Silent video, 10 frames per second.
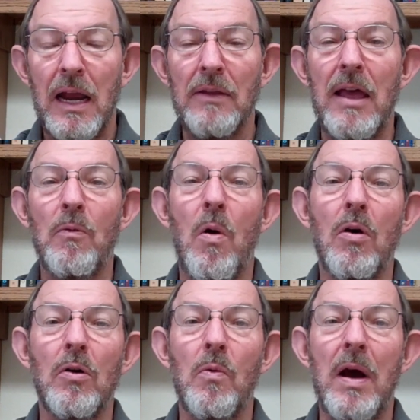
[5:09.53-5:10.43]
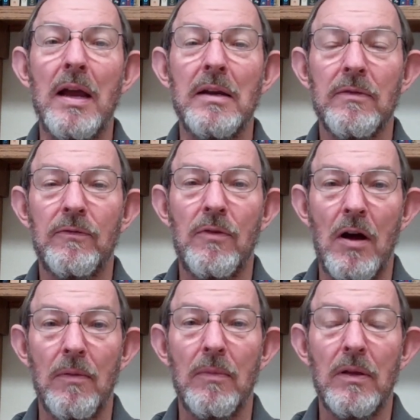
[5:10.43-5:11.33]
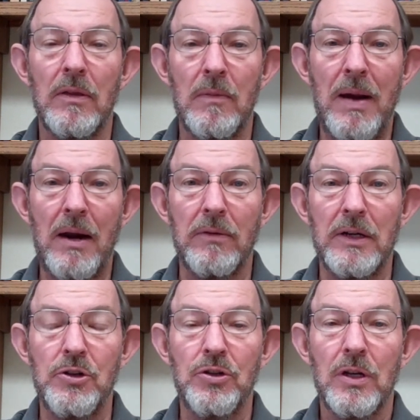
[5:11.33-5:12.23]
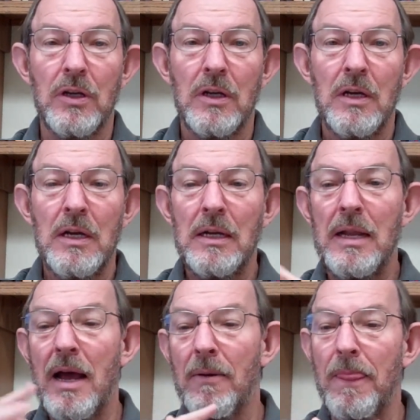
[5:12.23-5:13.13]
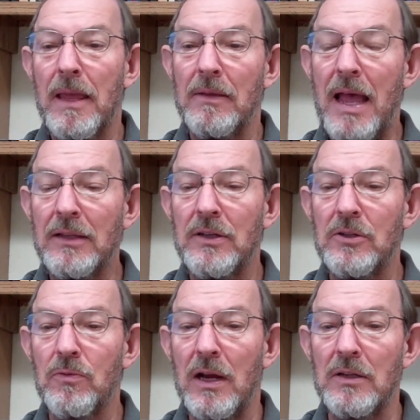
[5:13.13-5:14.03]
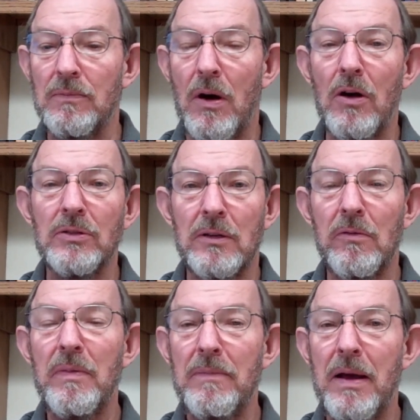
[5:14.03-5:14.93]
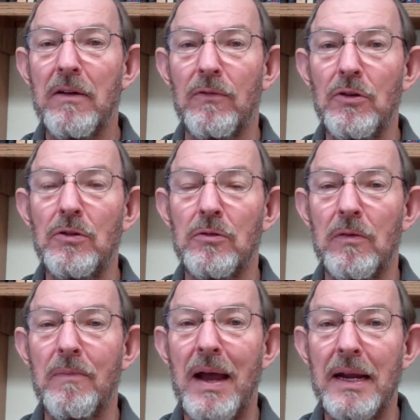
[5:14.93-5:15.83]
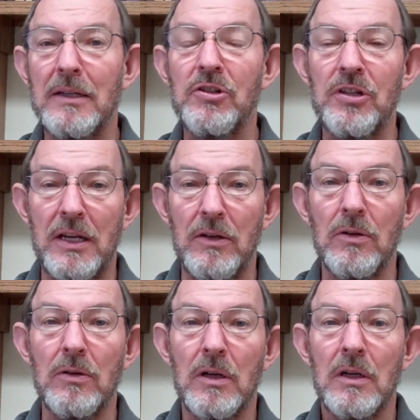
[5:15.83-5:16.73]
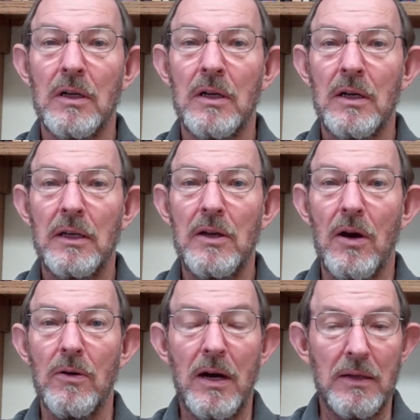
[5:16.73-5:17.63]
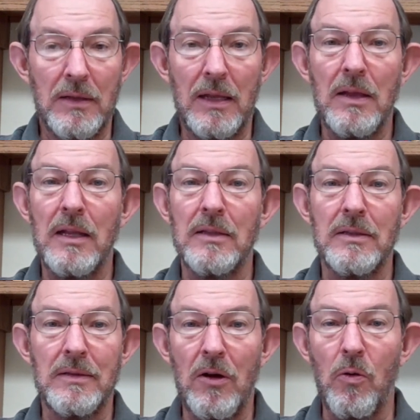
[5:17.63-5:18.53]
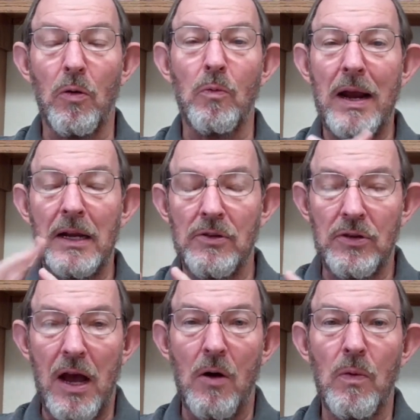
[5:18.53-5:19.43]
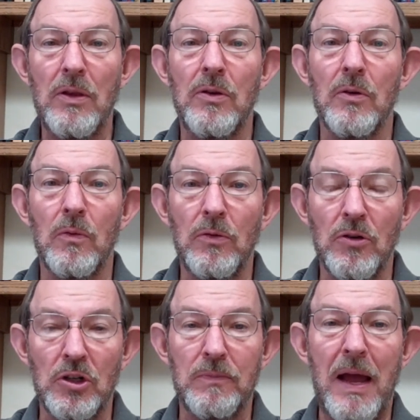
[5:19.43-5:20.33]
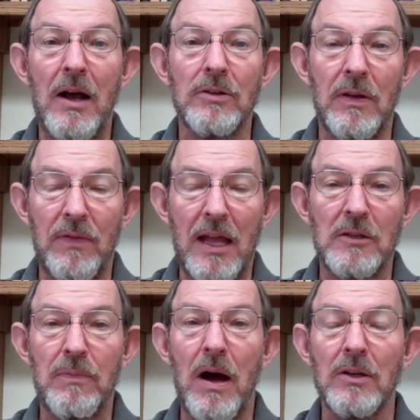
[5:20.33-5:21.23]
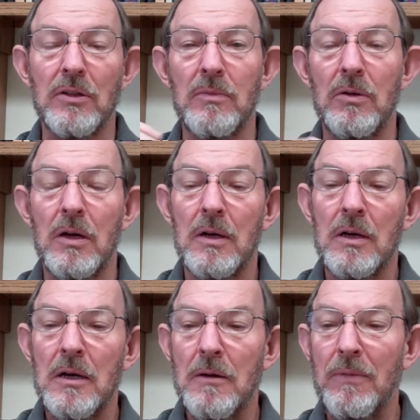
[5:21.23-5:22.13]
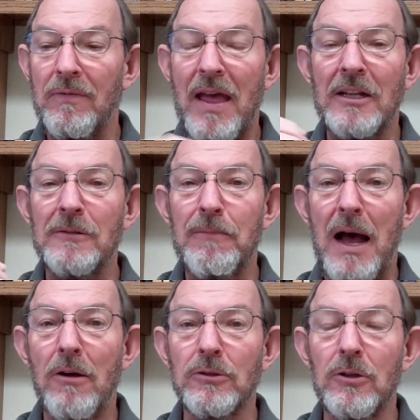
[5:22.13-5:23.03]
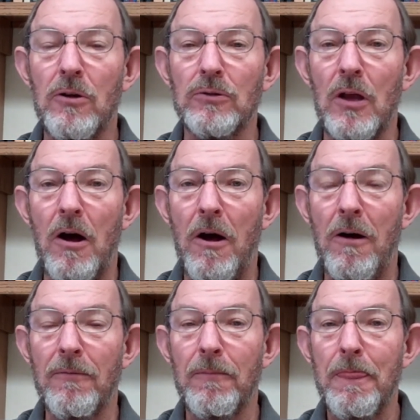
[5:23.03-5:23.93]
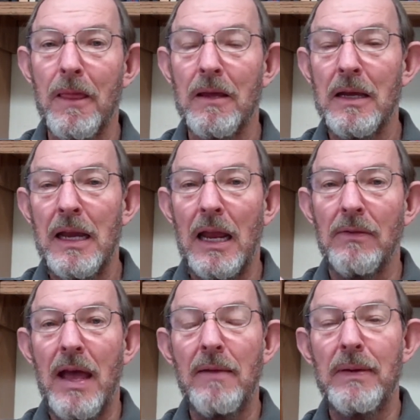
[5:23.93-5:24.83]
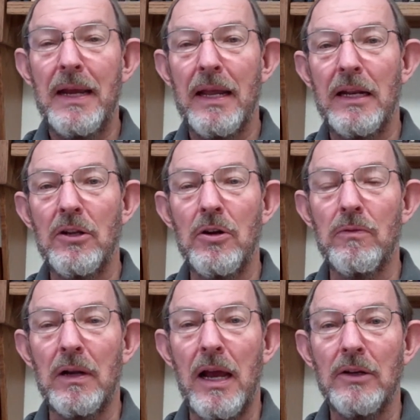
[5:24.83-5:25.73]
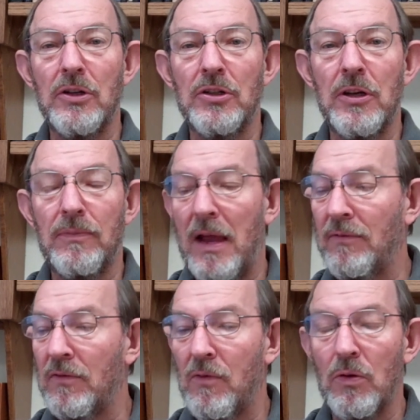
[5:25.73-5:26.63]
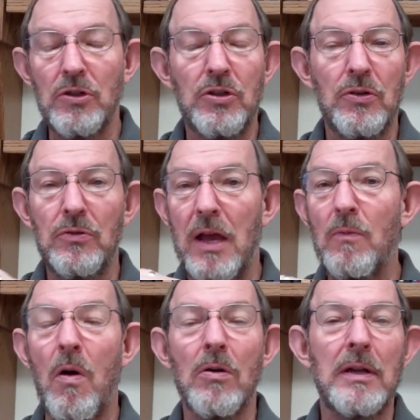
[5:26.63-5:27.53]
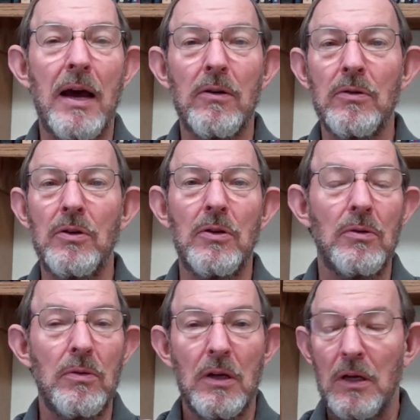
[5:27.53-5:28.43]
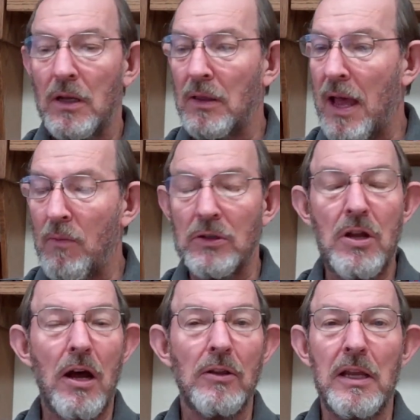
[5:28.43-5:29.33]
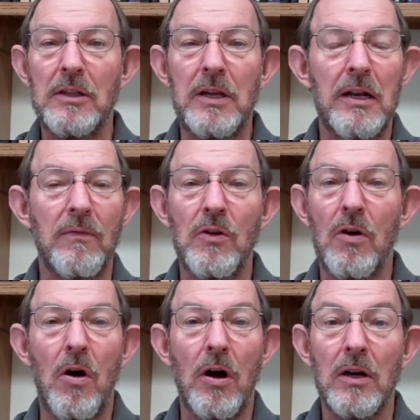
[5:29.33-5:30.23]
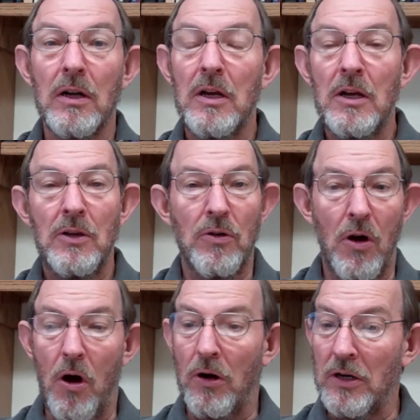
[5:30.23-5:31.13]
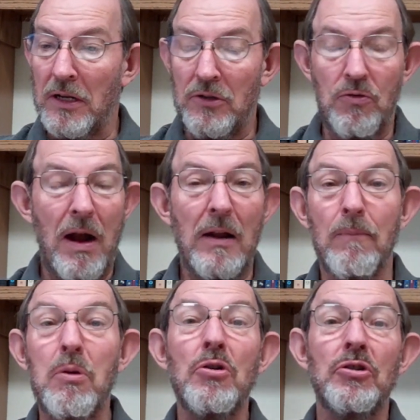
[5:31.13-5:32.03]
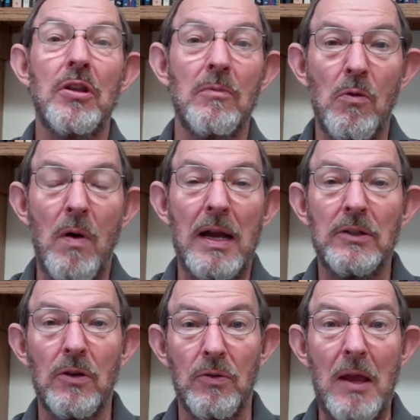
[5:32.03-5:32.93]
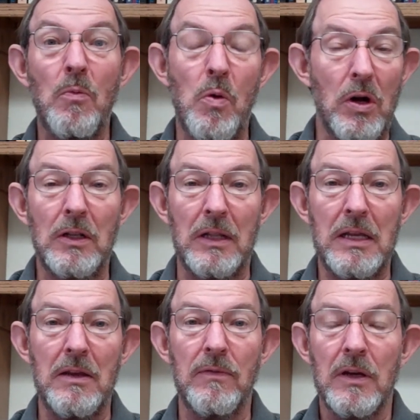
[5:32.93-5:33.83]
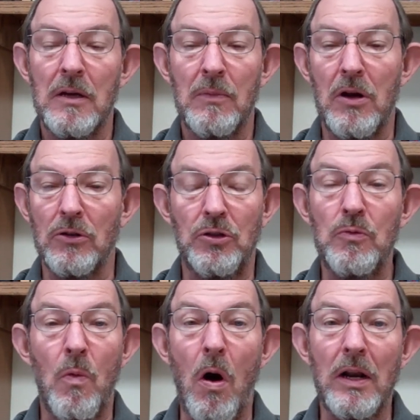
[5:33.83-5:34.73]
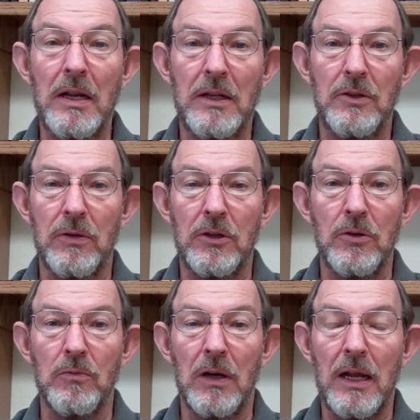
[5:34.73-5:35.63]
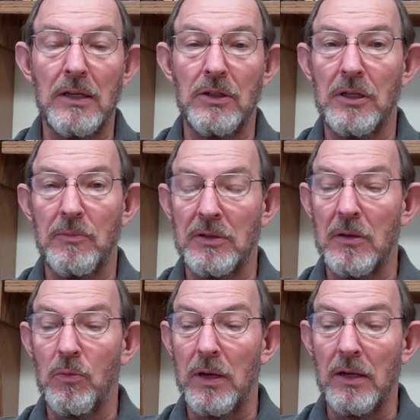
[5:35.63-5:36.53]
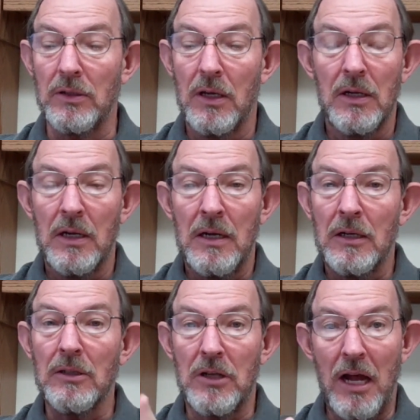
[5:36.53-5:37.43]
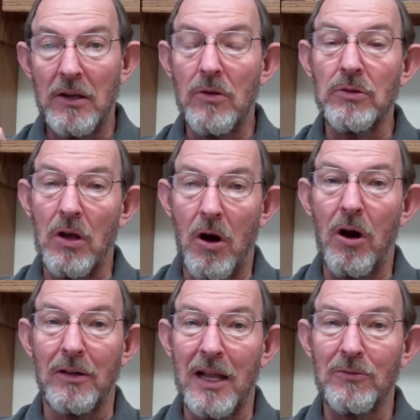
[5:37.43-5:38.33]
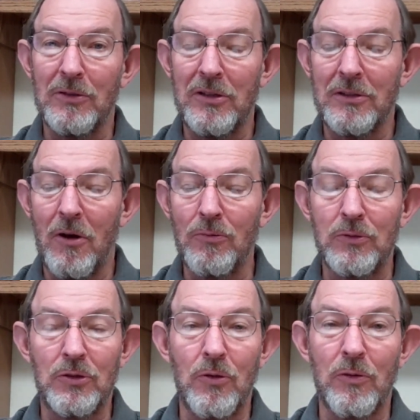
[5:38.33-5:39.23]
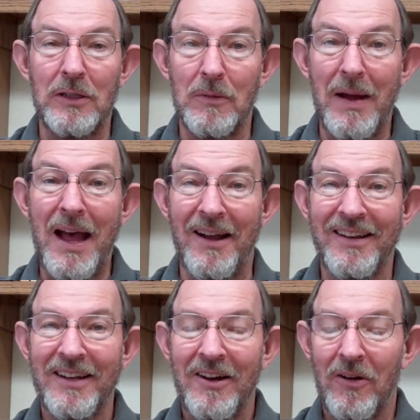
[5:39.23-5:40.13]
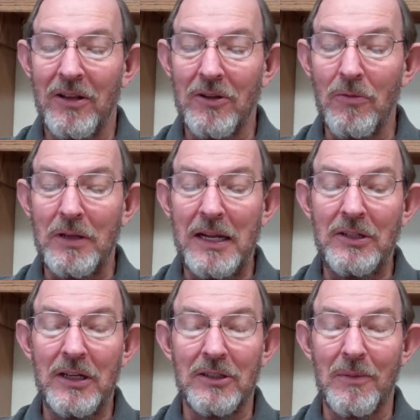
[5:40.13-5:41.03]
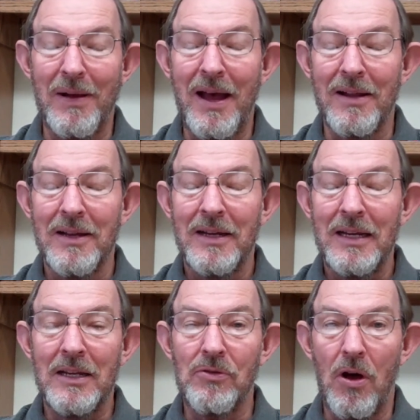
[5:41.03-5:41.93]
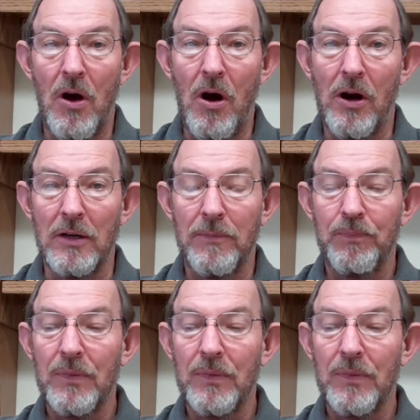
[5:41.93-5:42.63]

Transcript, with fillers: And they walk away from the marriage. Now, in that situation, Paul said it would be better for you to remain single, you know, and, and, or reconcile with your, your spouse if that's possible. But if that spouse goes off and they begin a new relationship. They've divorced you, they walked out on you. That was not the intent of your heart. Your heart didn't try to push them away so they would leave because you wanted it to a new relationship with someone else. Because God knows the heart. That's what this whole story is about, or this whole teaching is about, is the heart.